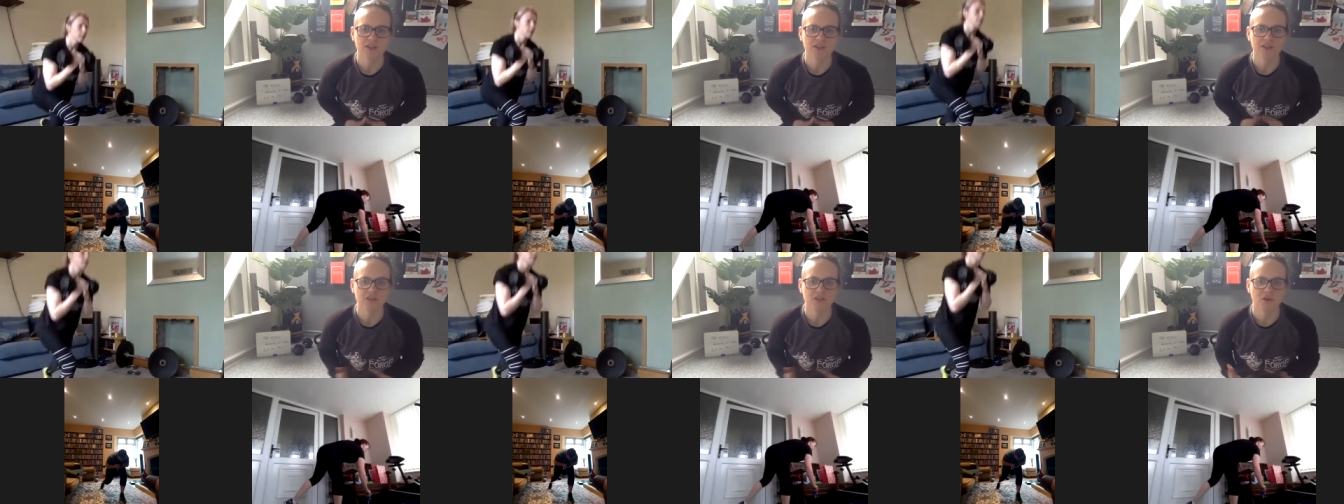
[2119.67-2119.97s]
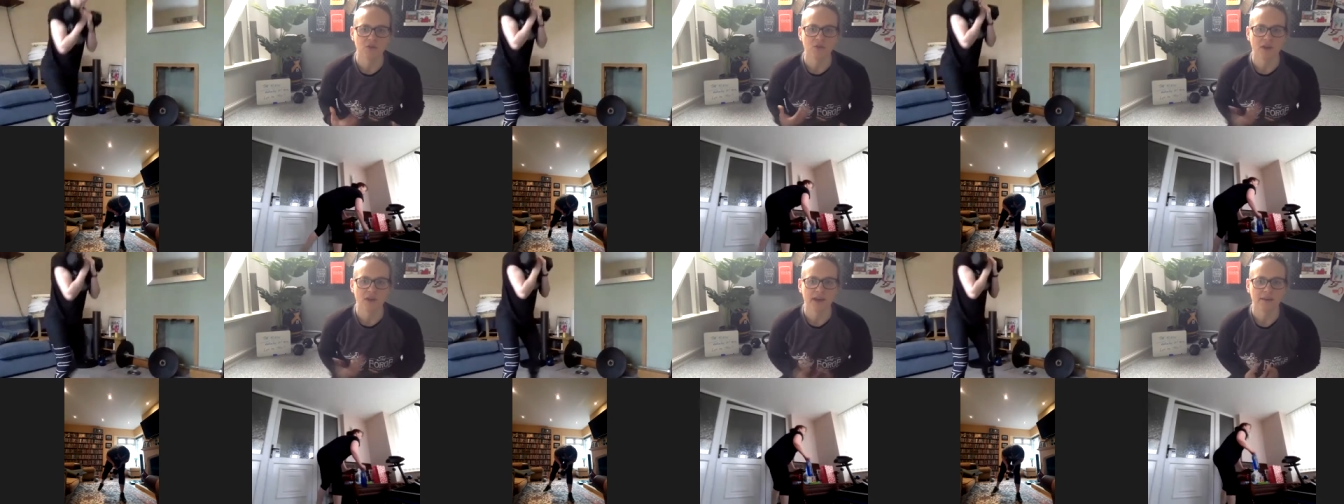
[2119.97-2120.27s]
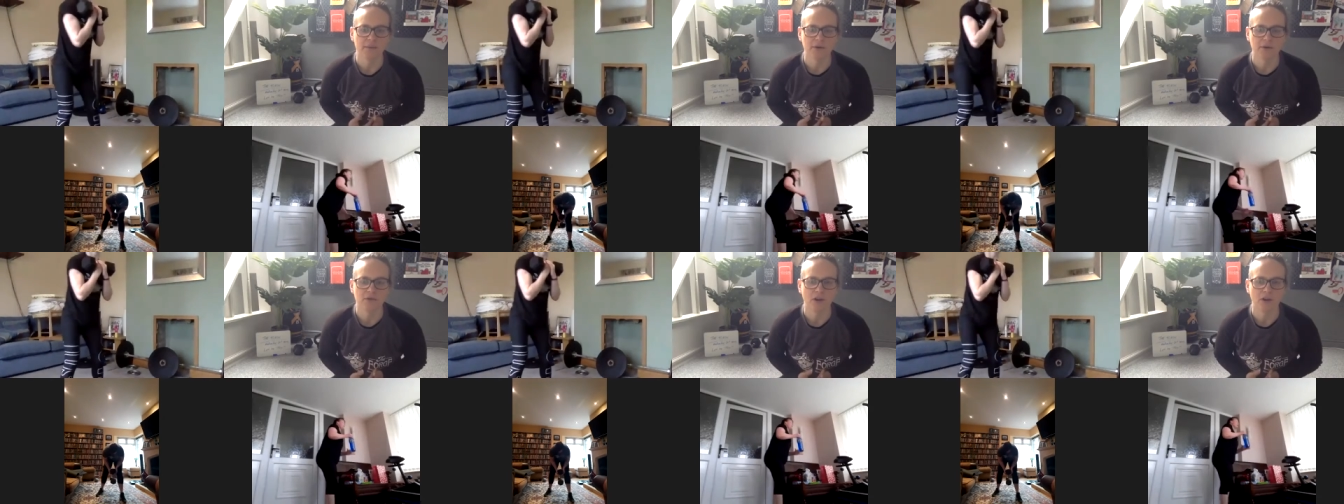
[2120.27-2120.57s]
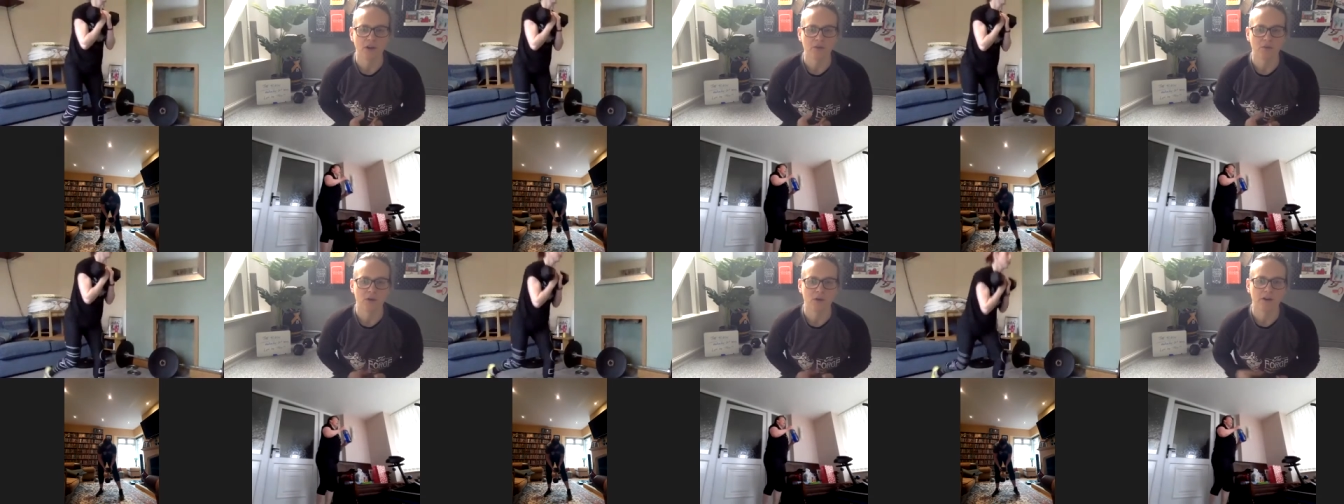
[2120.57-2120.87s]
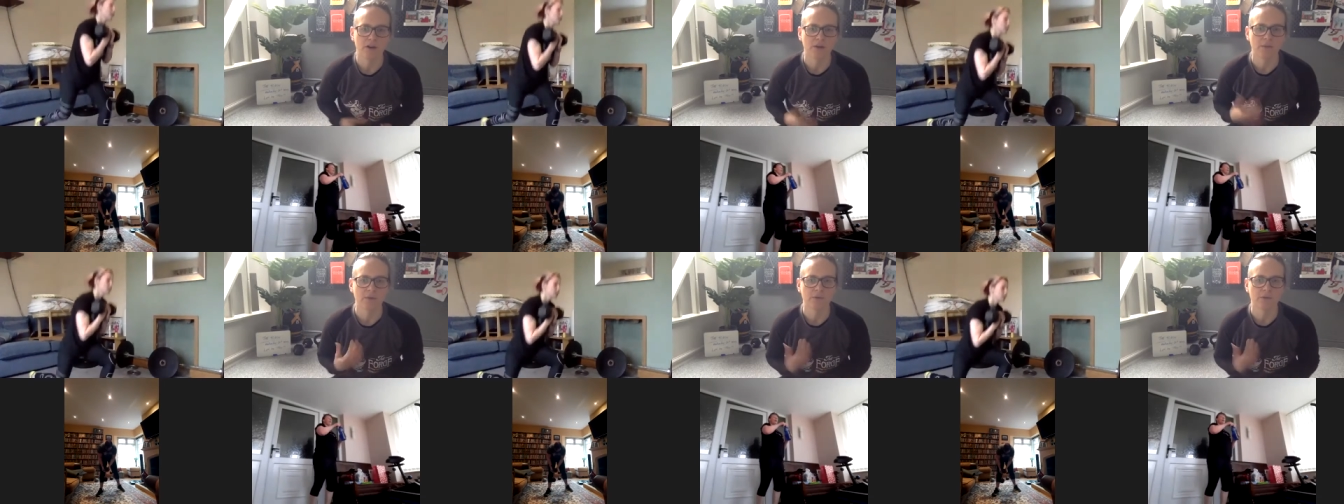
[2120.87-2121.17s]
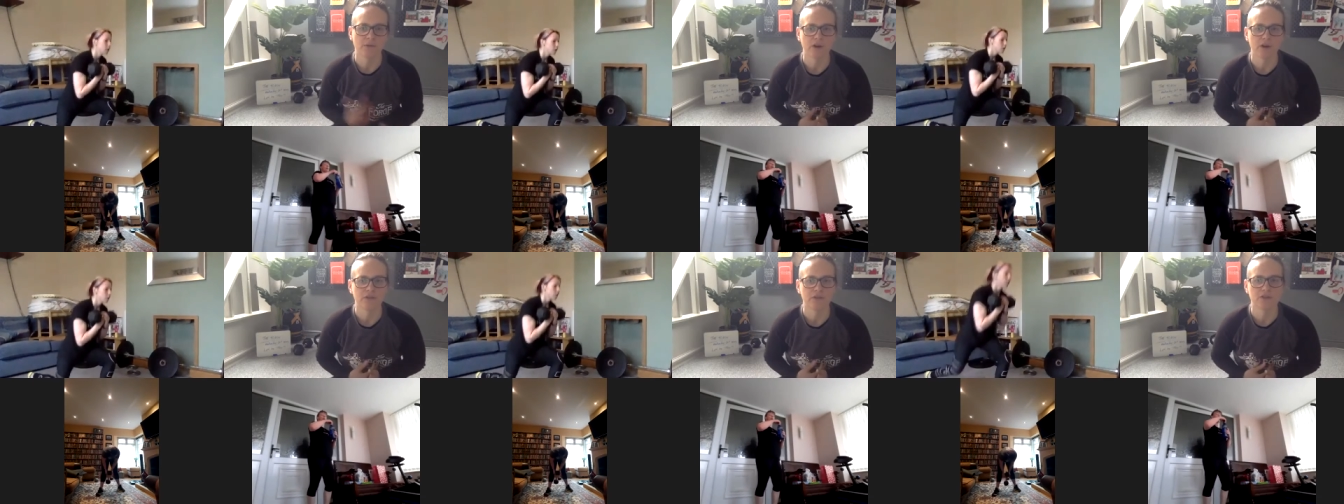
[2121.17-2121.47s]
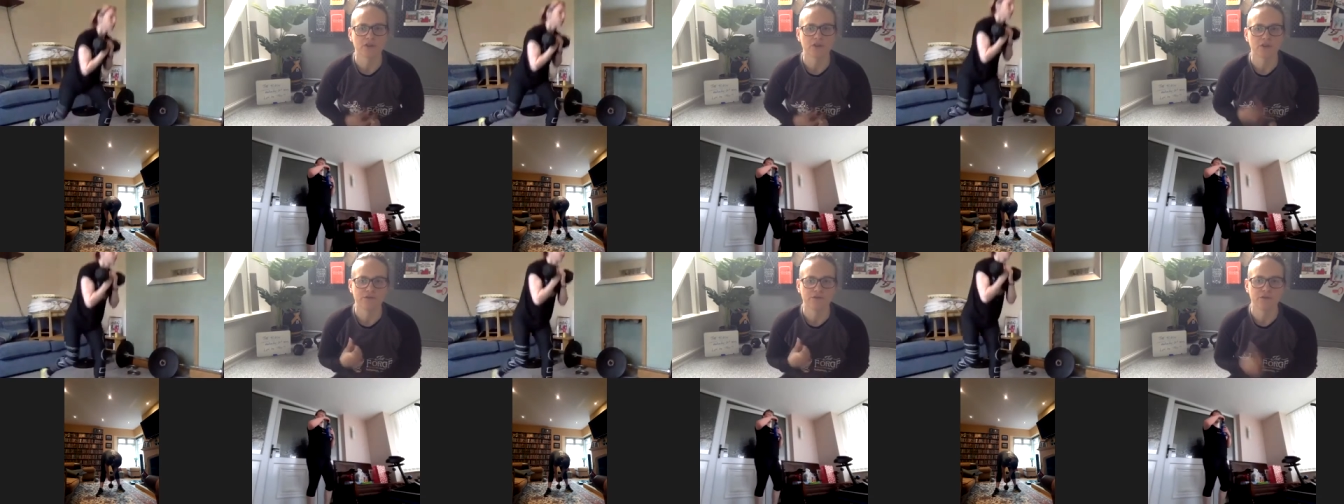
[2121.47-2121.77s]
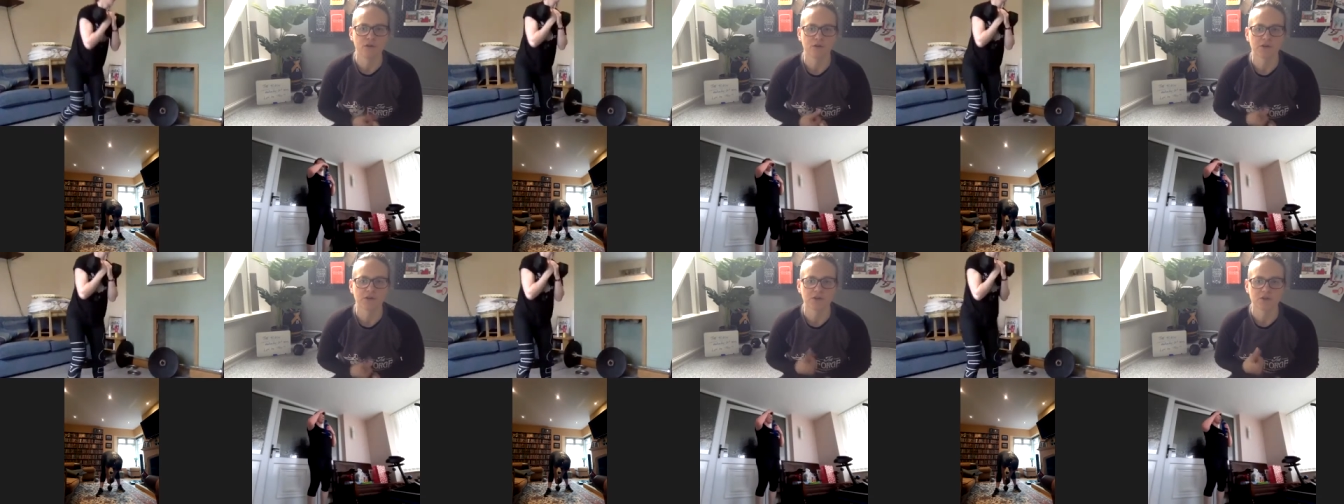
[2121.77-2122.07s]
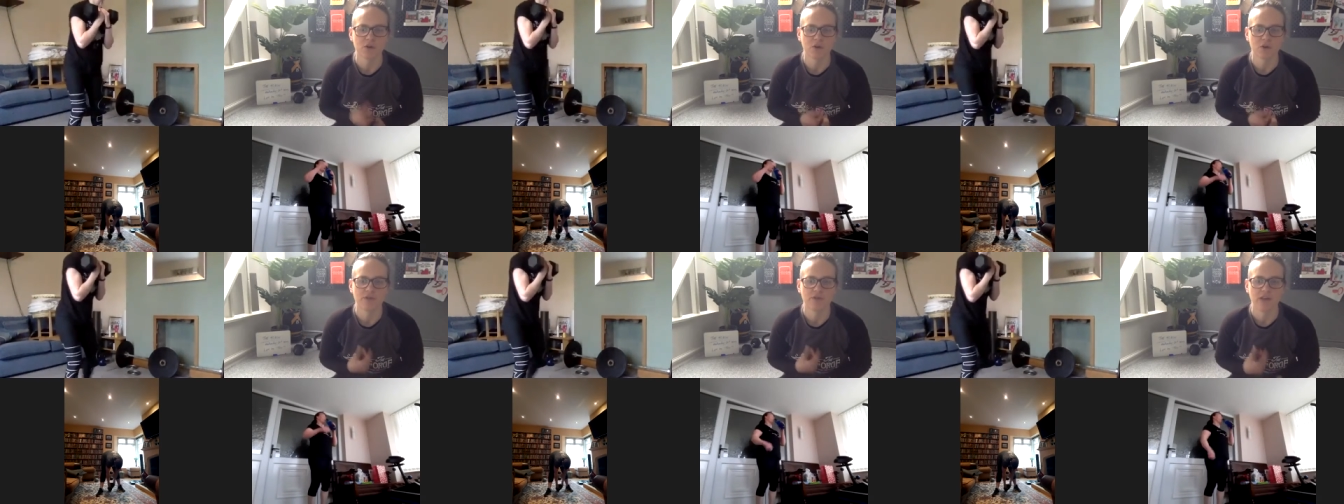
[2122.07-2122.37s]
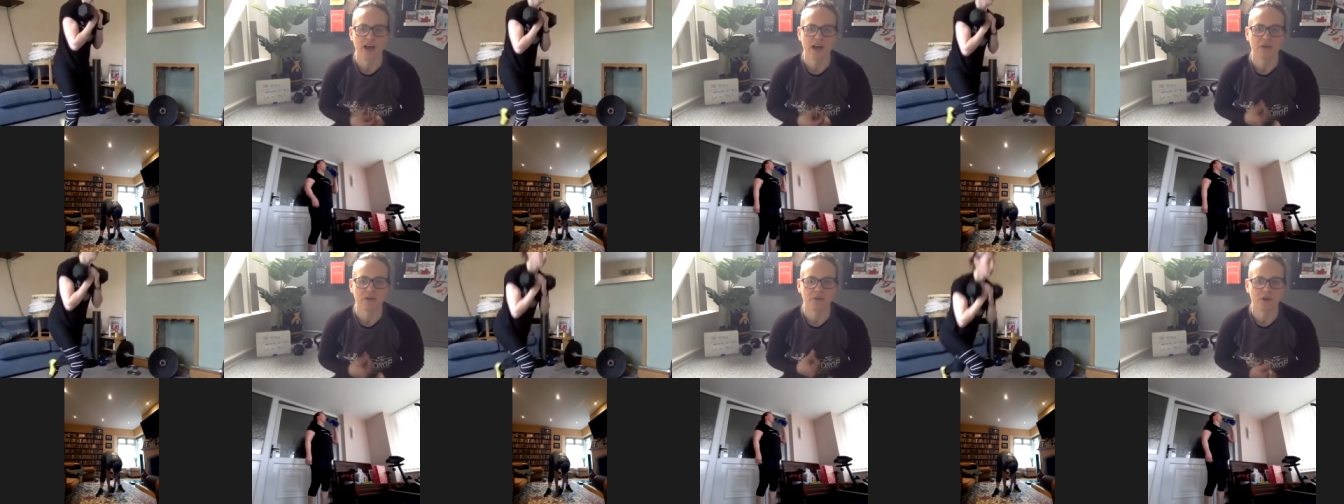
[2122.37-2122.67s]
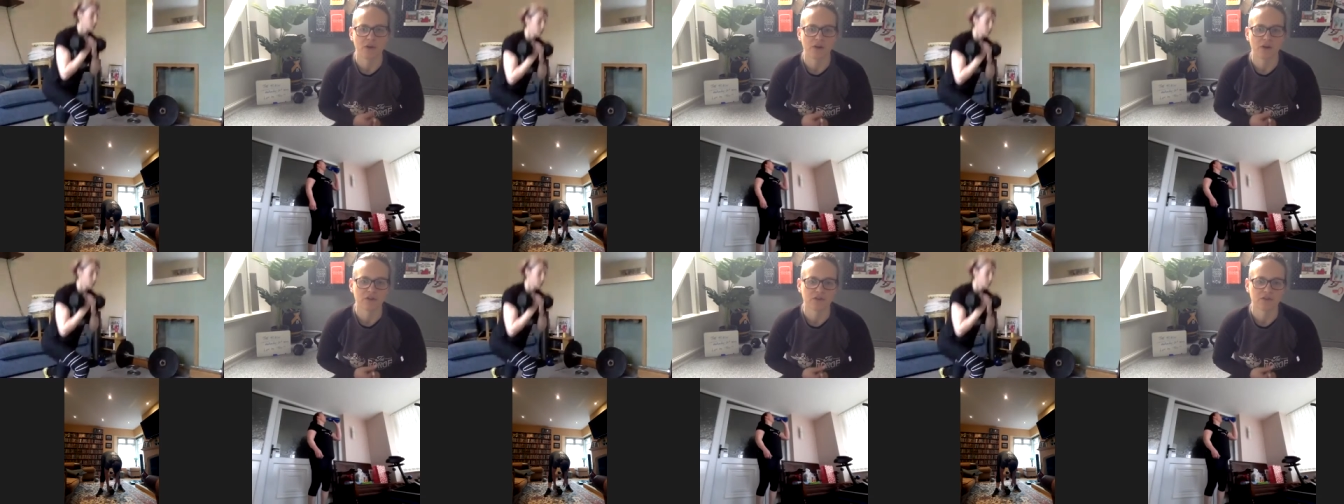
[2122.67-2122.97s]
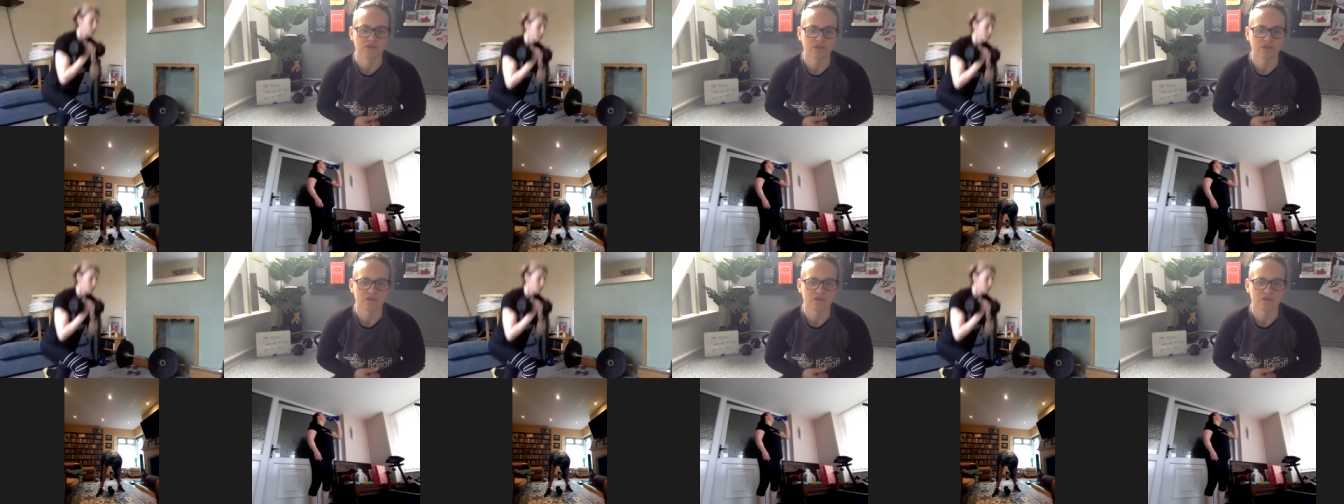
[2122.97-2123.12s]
Just go, right, I'm on round 1, I'm on round 2. Focus on that round.